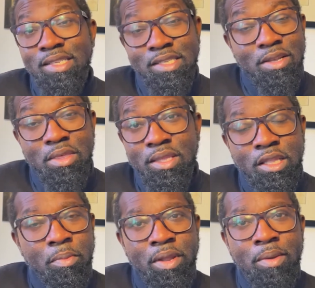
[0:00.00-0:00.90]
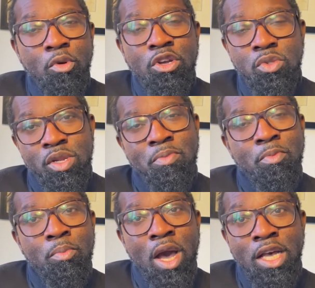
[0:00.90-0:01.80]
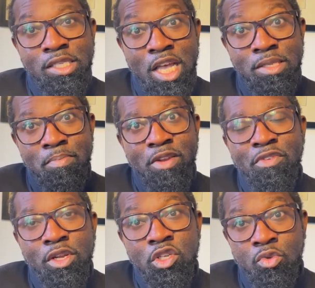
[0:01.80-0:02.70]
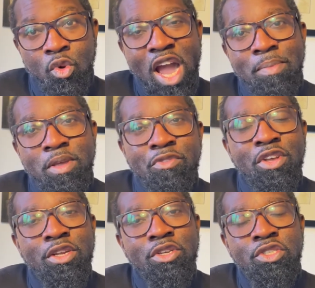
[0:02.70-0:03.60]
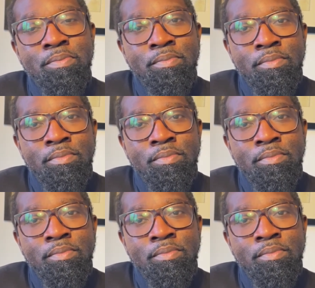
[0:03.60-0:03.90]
I still think that they're playing more as midfielders, wide midfielders.